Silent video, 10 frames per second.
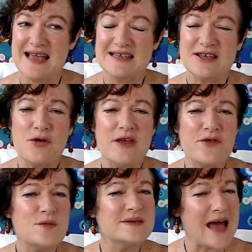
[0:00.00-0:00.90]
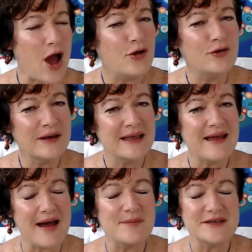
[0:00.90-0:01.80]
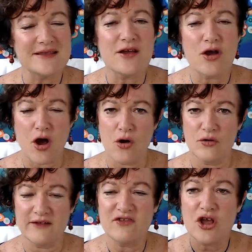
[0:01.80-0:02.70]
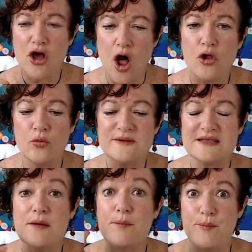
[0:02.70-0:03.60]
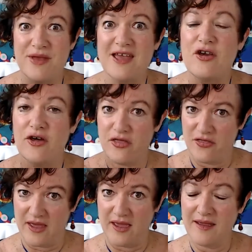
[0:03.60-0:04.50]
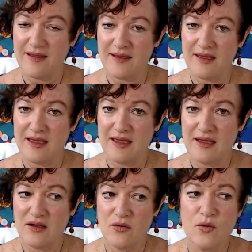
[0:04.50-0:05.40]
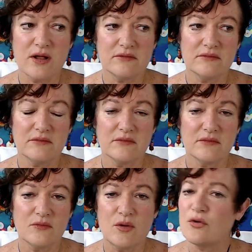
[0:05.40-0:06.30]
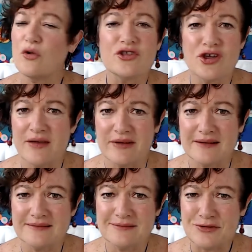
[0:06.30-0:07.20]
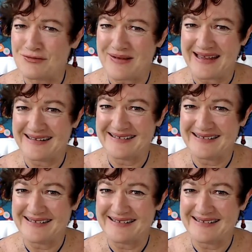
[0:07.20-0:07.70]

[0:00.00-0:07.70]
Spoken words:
So if it was only up to the goal, if the goal was the big thing, well, we would all achieve it, wouldn't we?